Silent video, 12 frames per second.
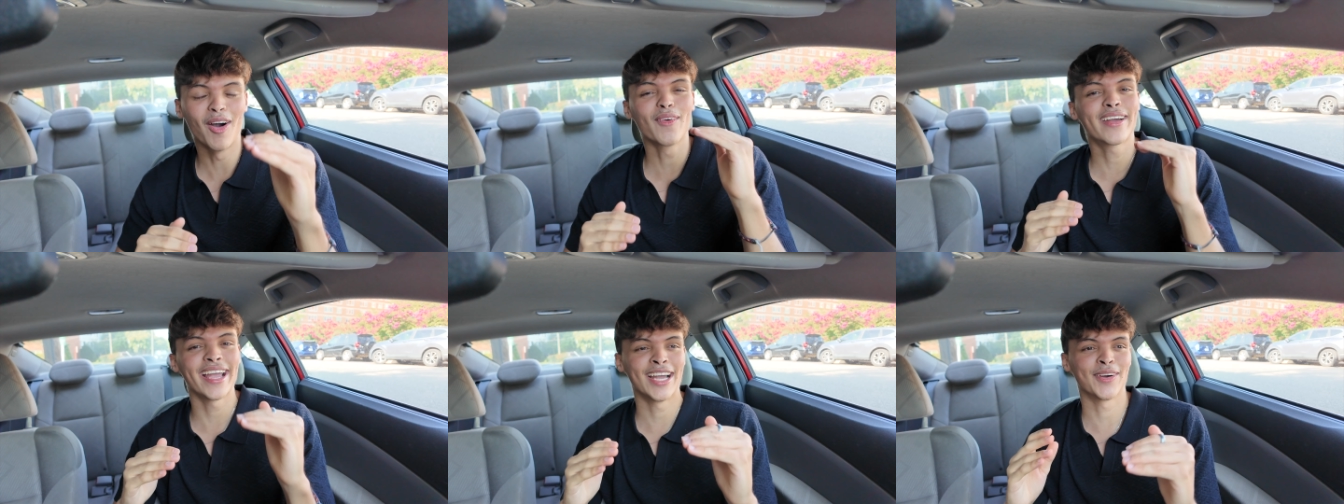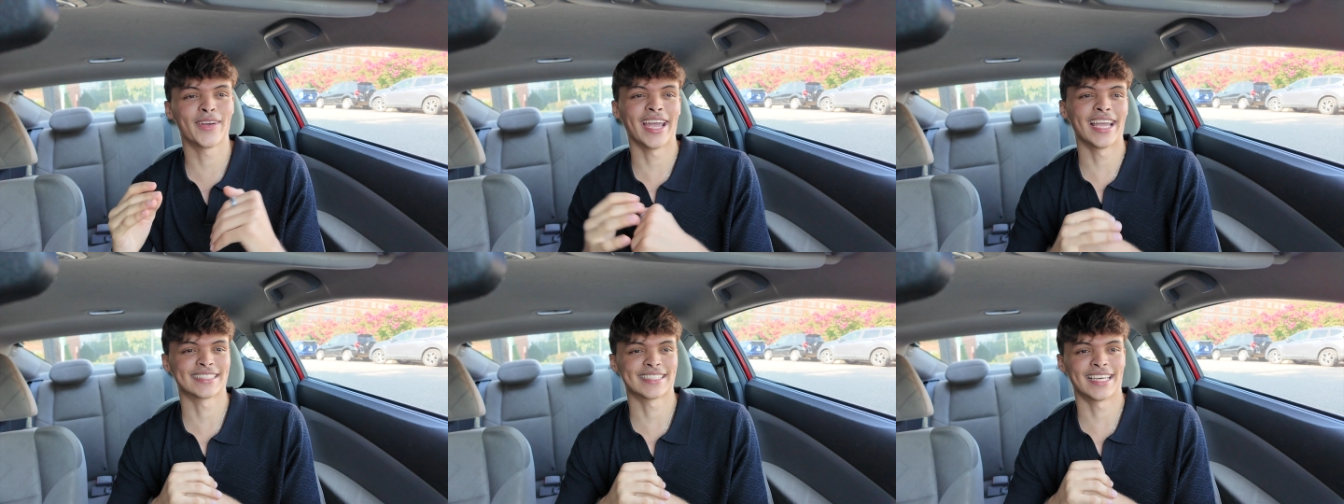okay,
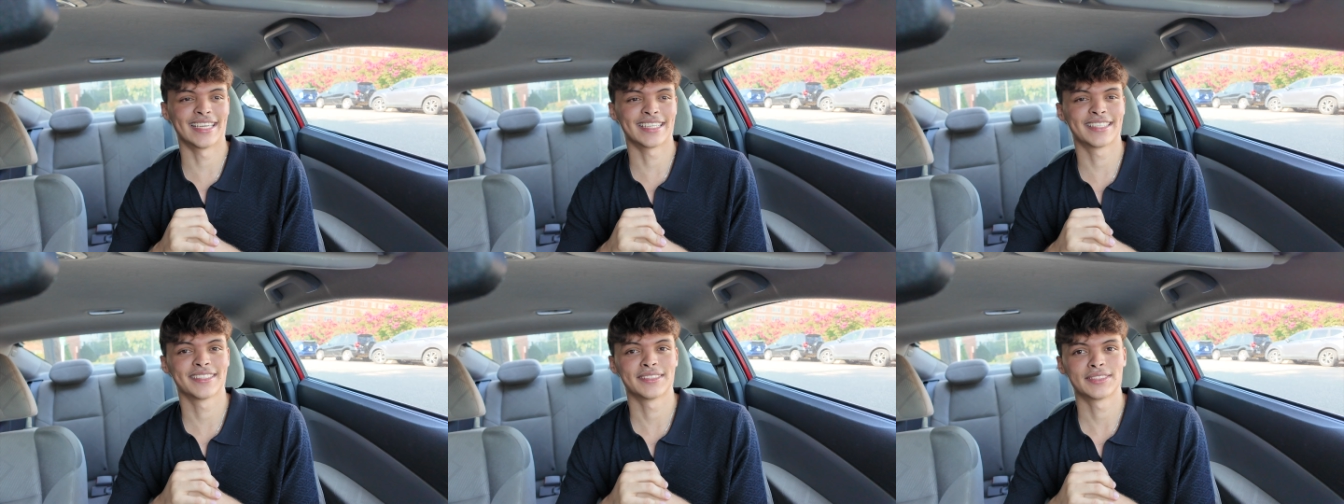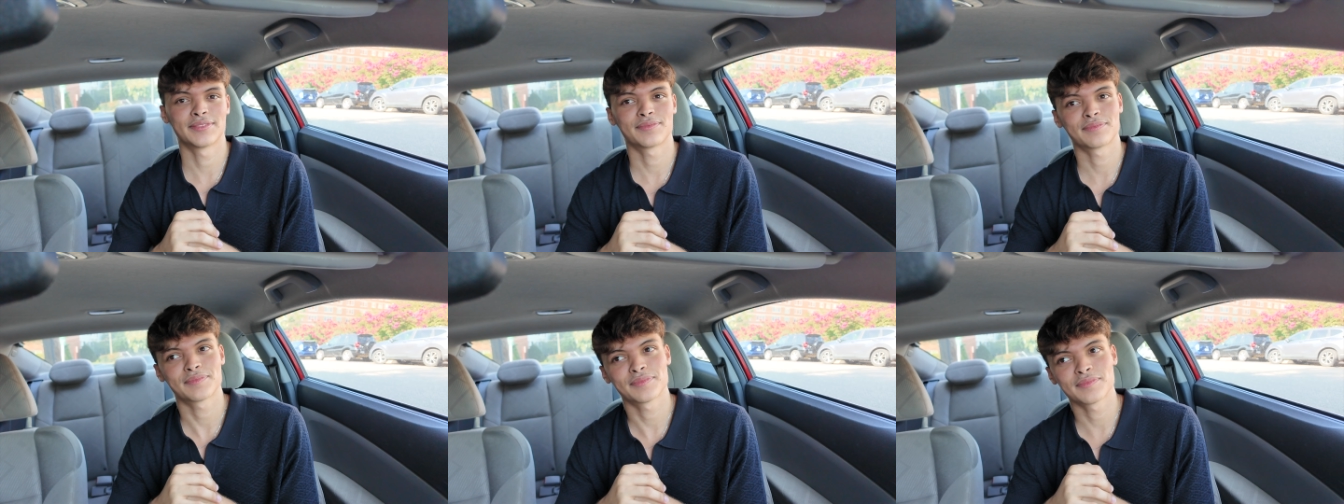okay. It's like,
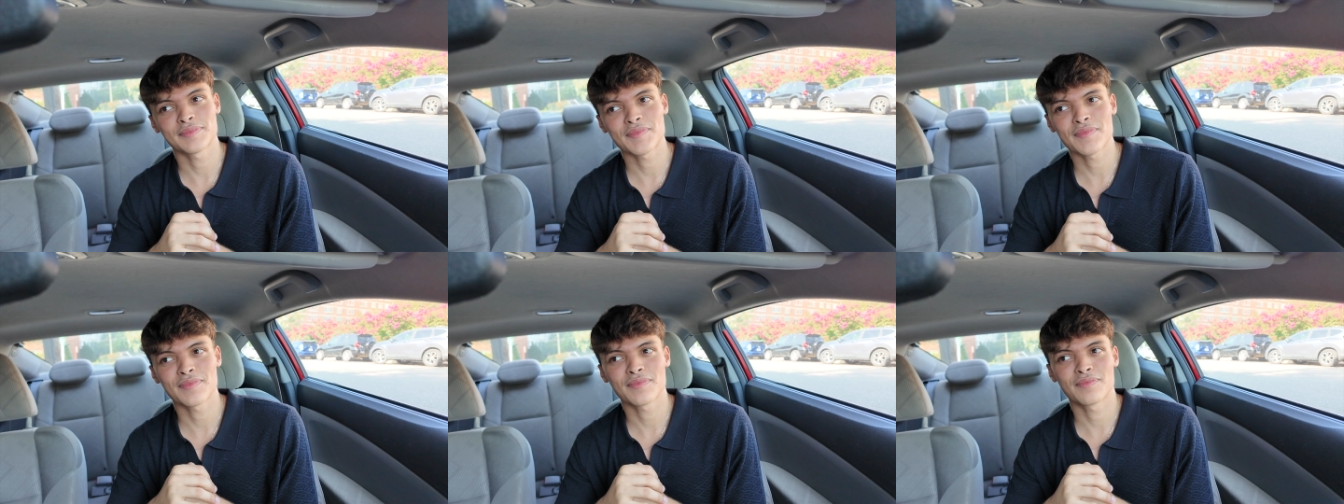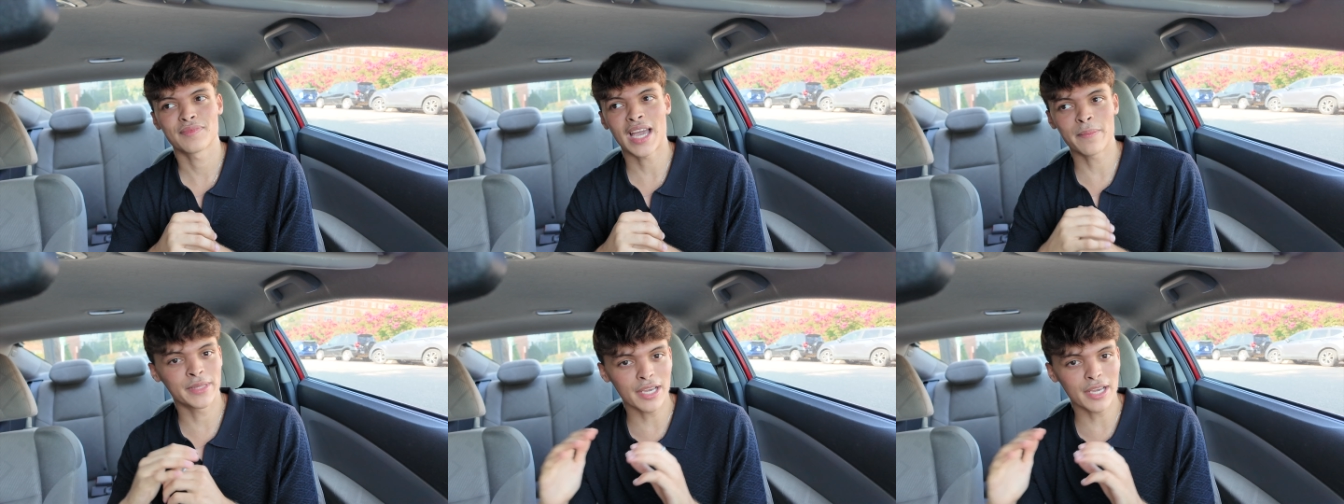I'm